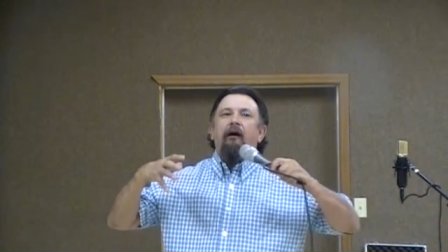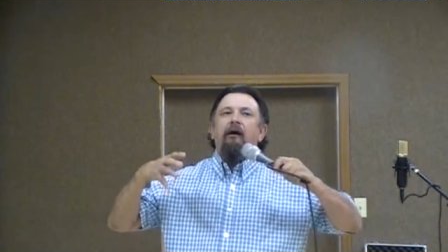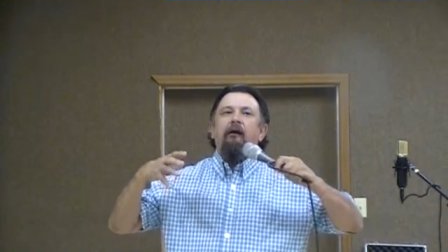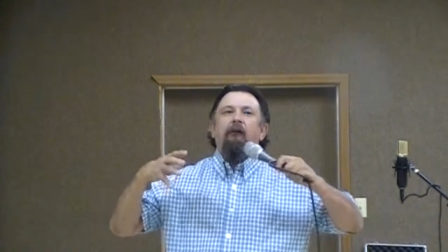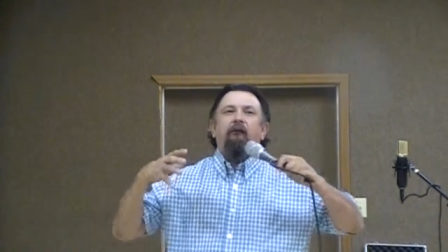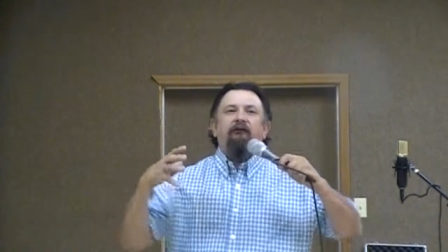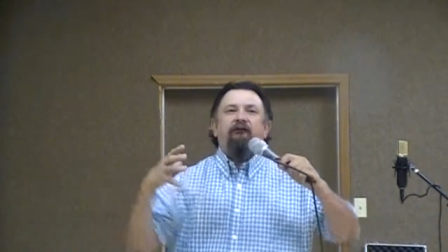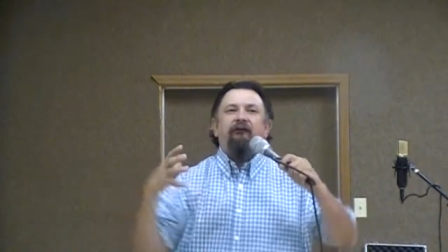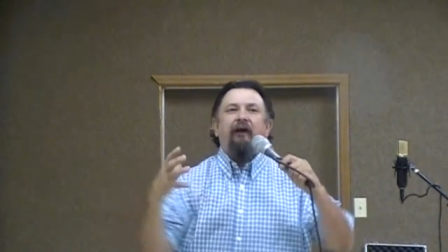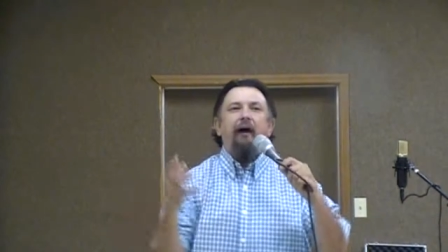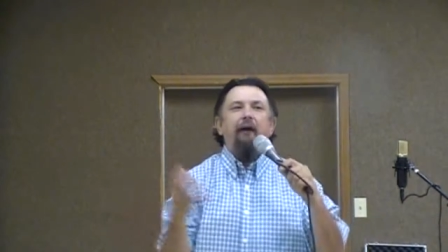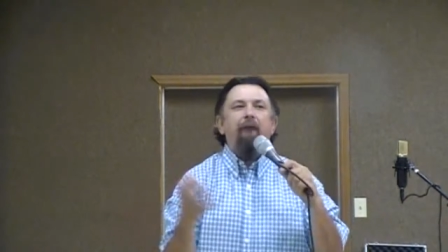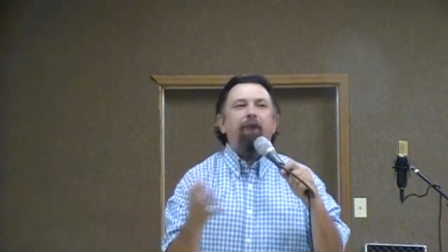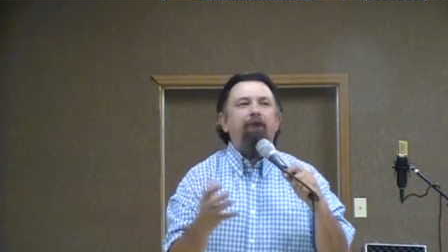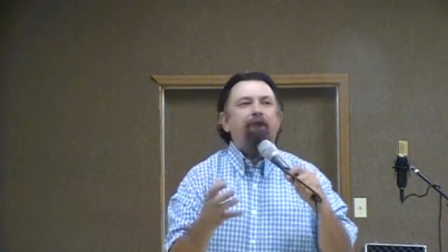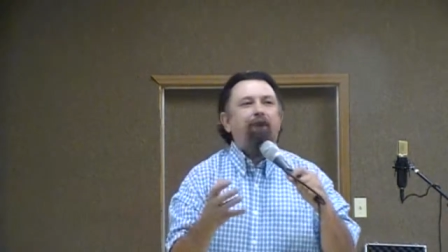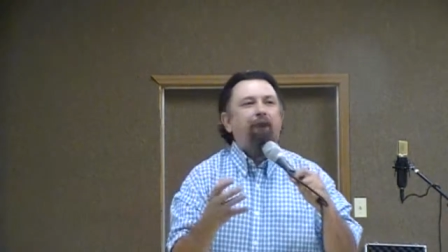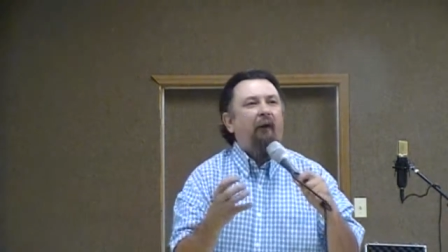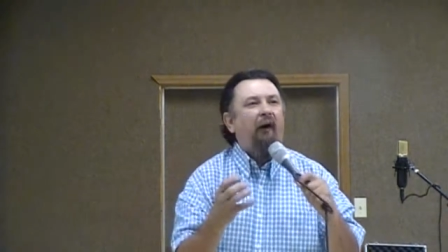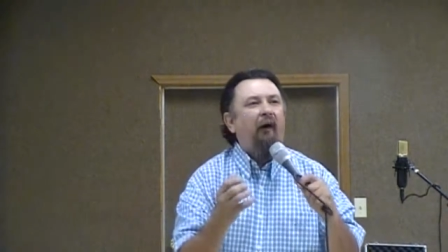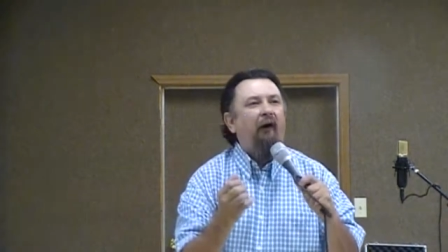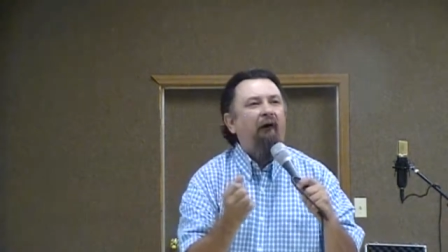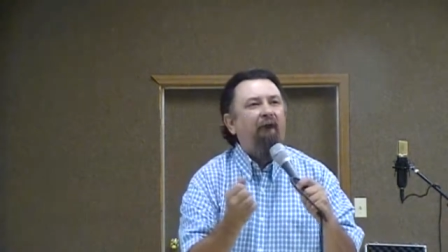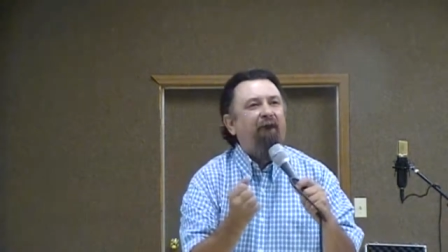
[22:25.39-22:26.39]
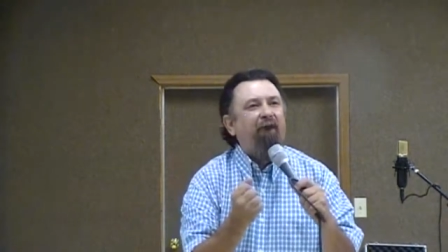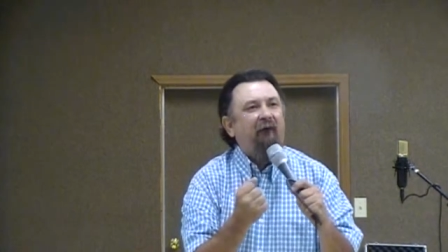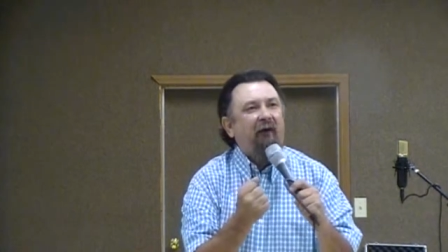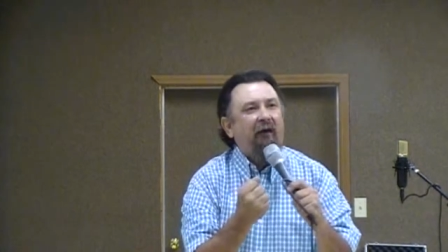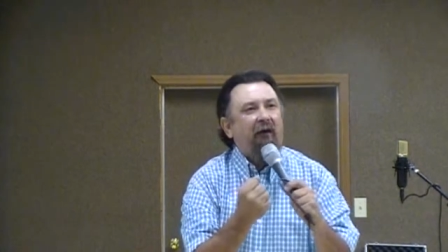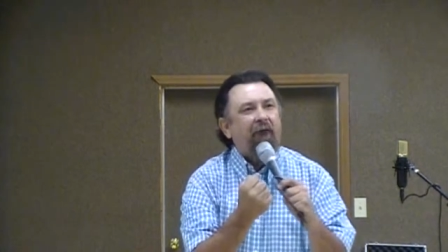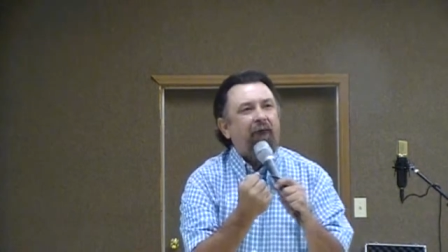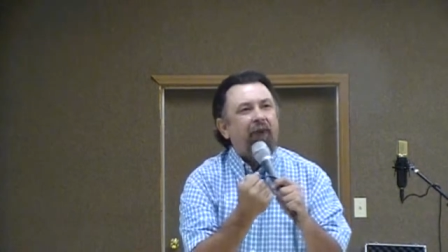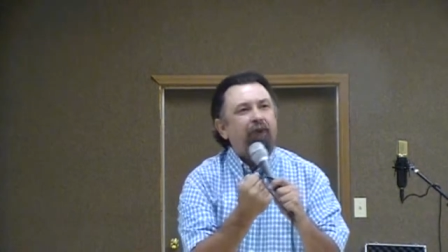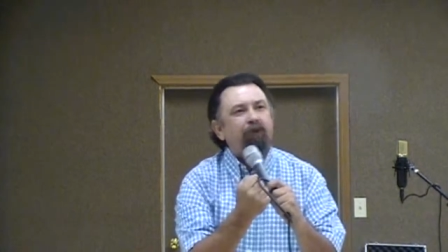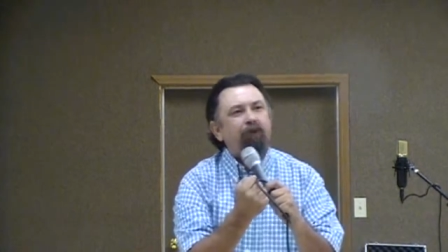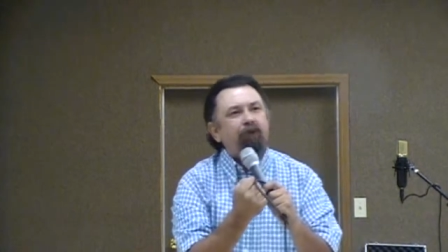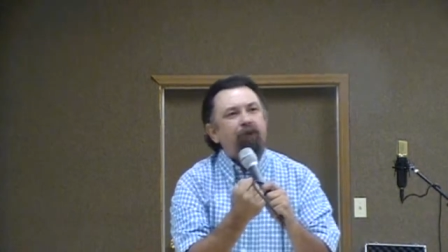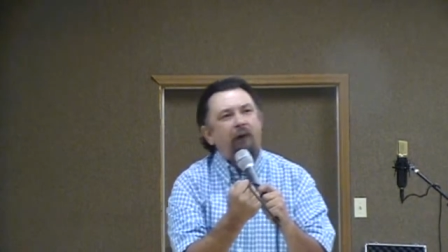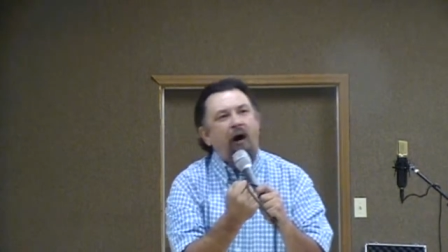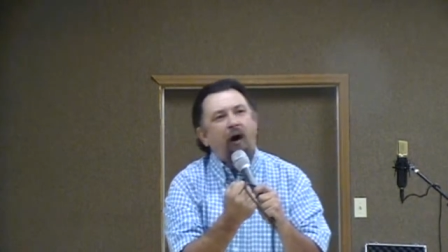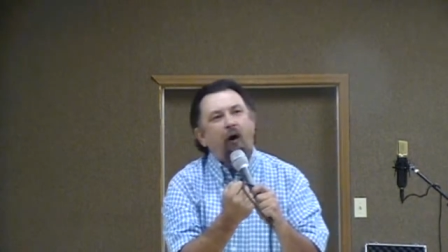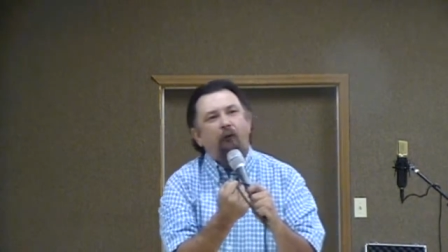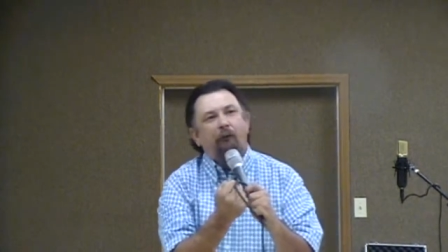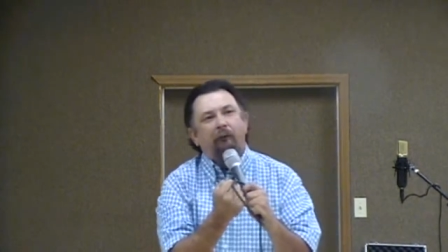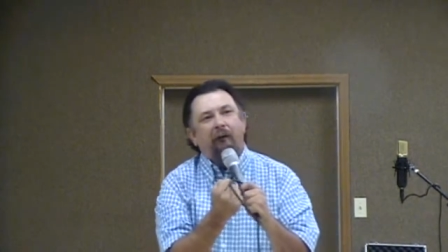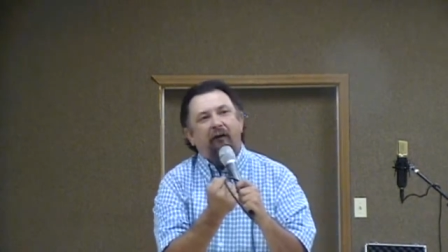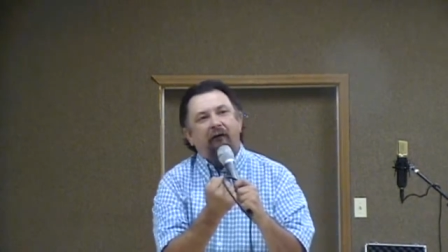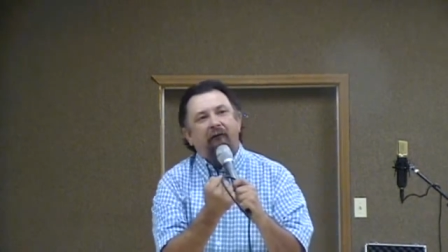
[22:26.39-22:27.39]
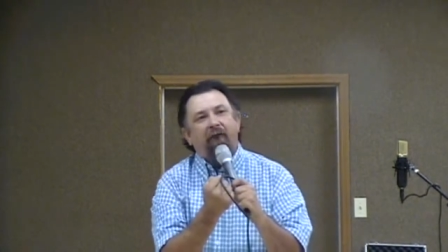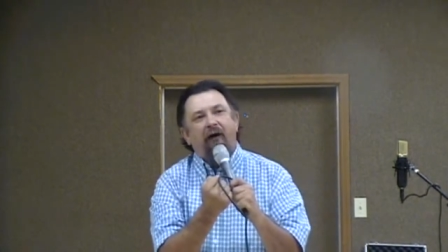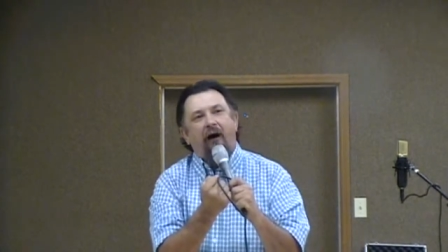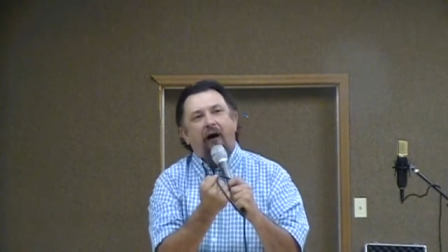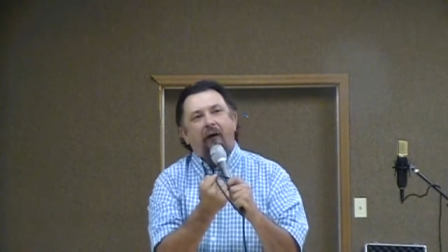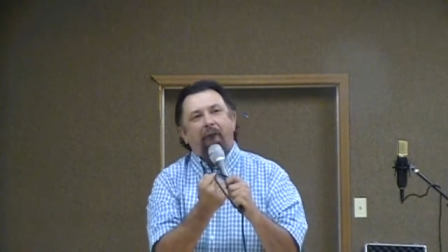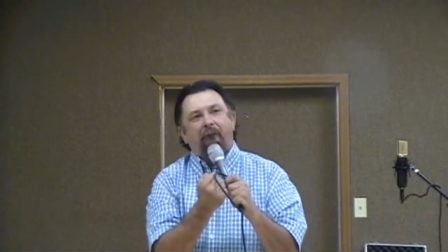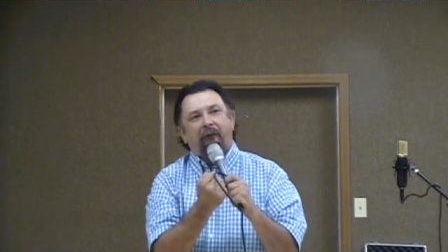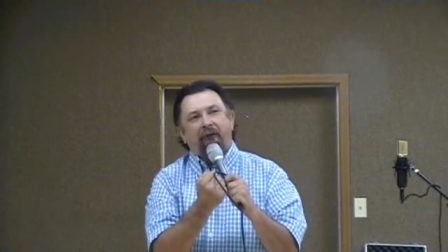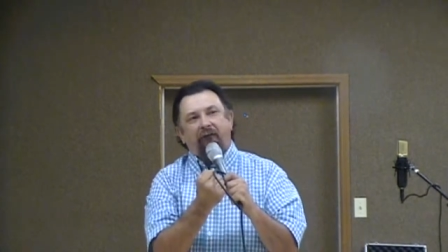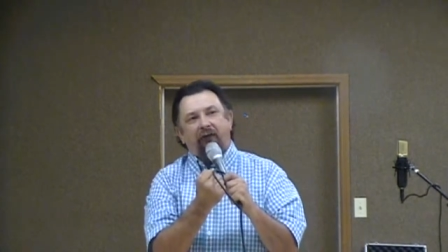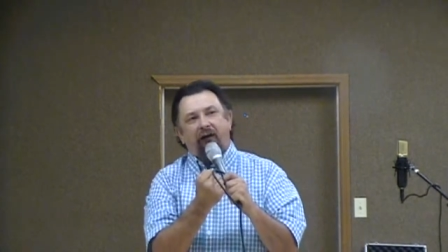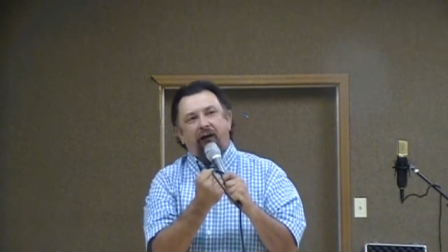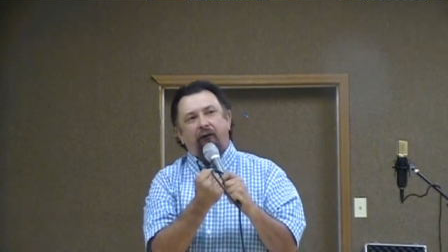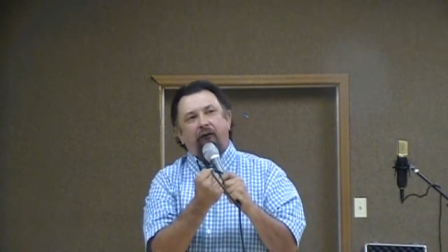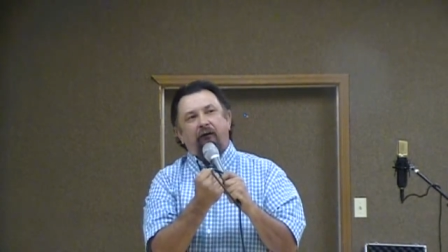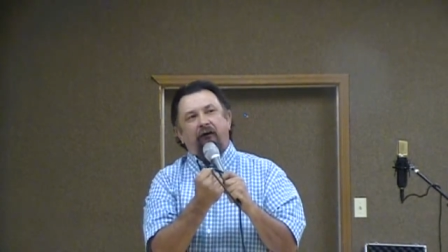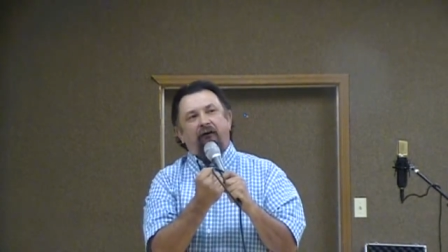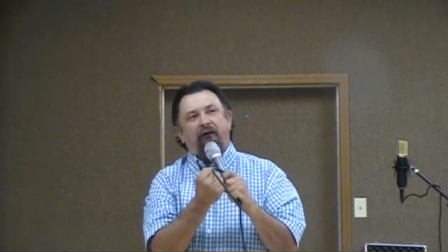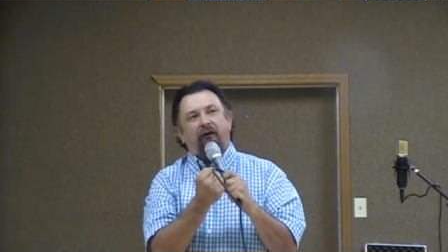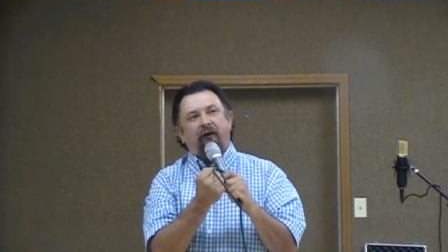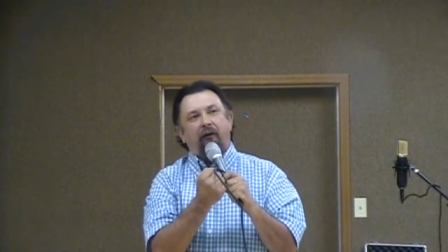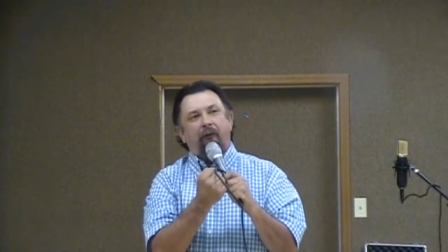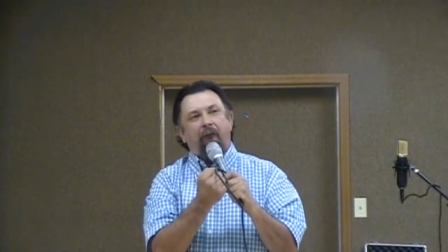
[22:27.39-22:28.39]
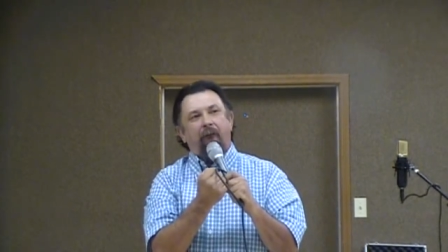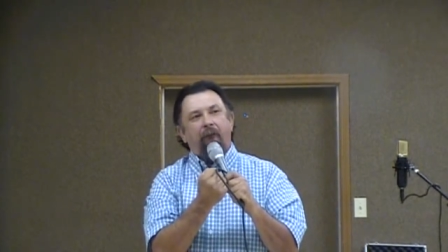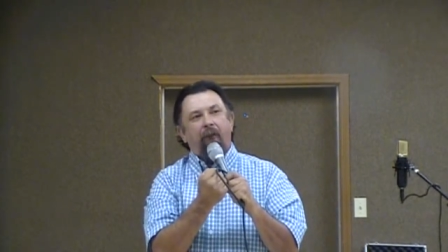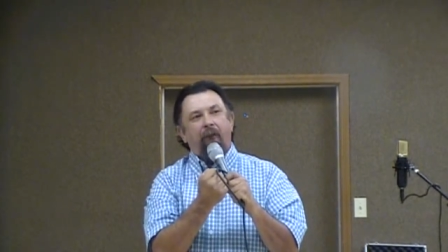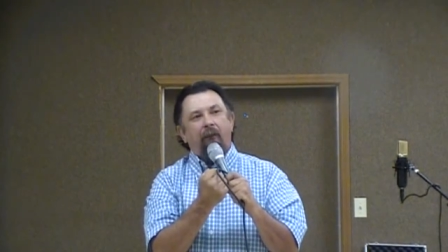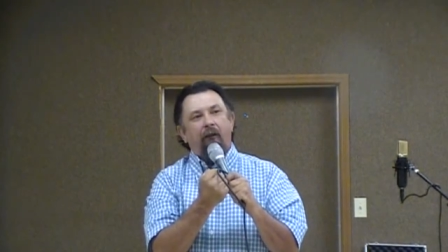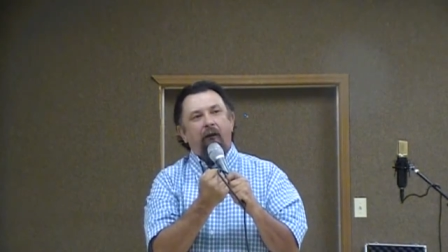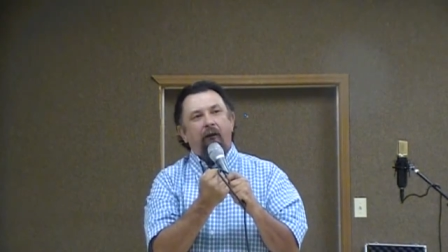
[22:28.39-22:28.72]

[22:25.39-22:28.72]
it was that perfect moment of opportunity